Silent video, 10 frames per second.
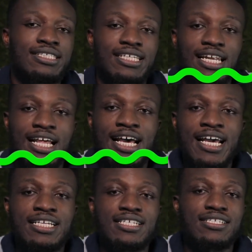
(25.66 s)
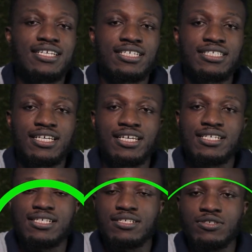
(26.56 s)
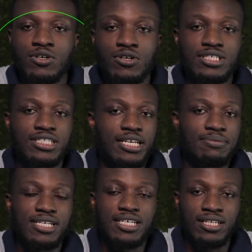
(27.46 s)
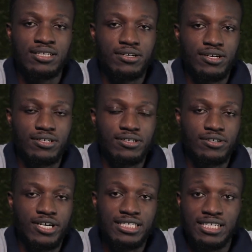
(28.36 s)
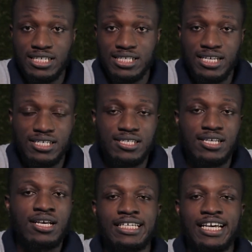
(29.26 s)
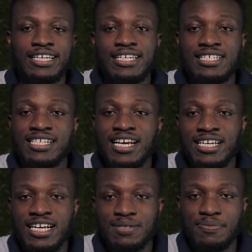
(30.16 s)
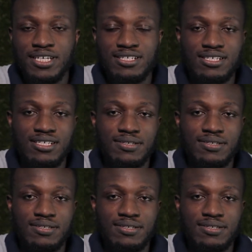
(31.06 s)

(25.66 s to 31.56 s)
the lines, textures, dot shapes, etc. Right, and the text. And the design aspect is